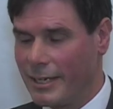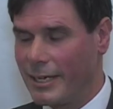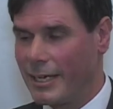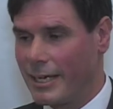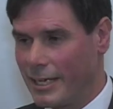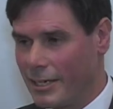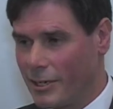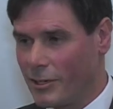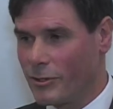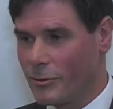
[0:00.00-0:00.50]

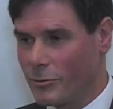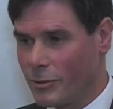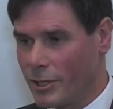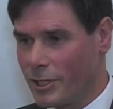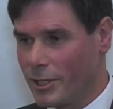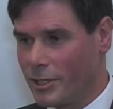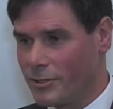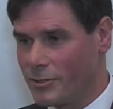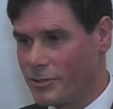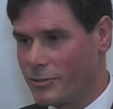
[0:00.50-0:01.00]
In other
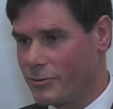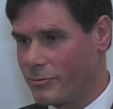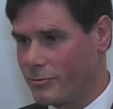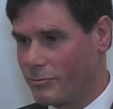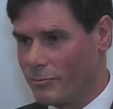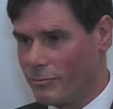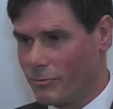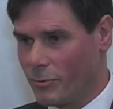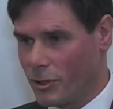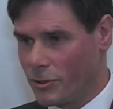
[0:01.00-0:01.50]
words,
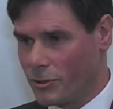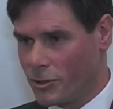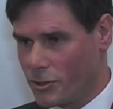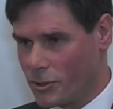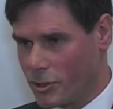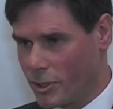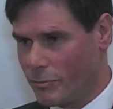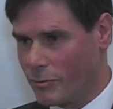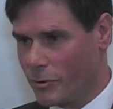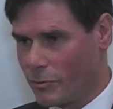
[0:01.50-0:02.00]
what does
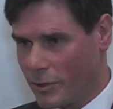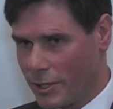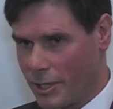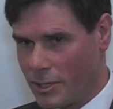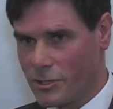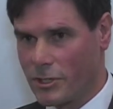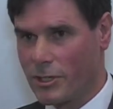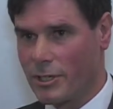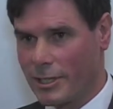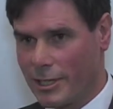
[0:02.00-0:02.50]
someone with a
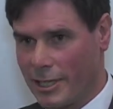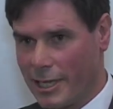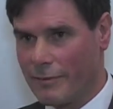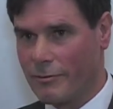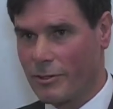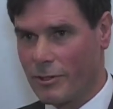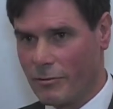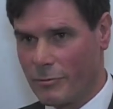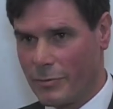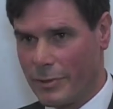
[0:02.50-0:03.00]
certain
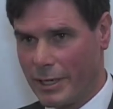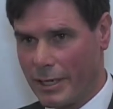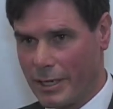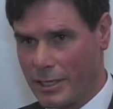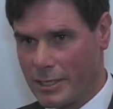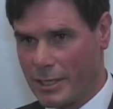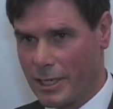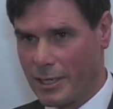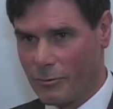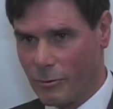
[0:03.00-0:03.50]
level of
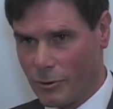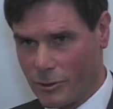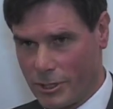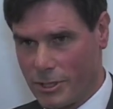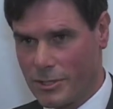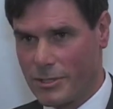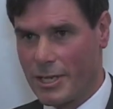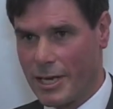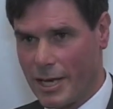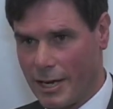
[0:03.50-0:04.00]
PSA, what
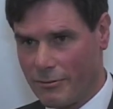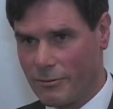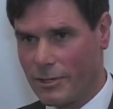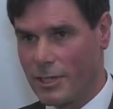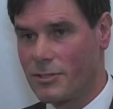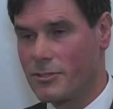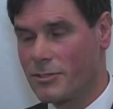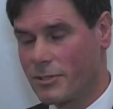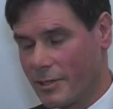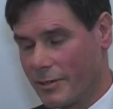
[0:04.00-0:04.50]
is their
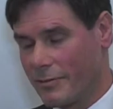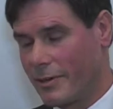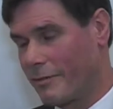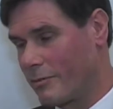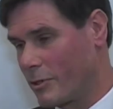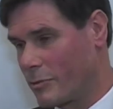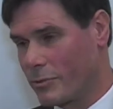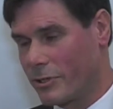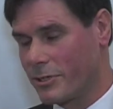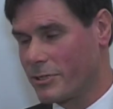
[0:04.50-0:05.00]
risk of
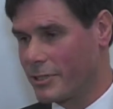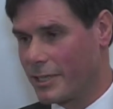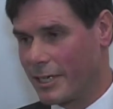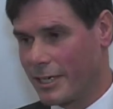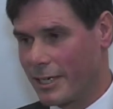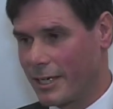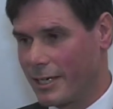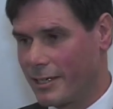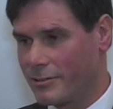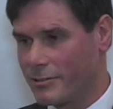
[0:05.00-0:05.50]
having
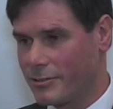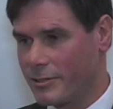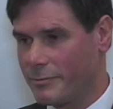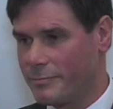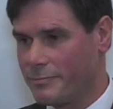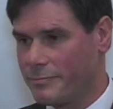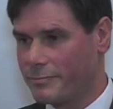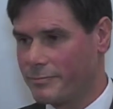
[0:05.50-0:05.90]
prostate cancer?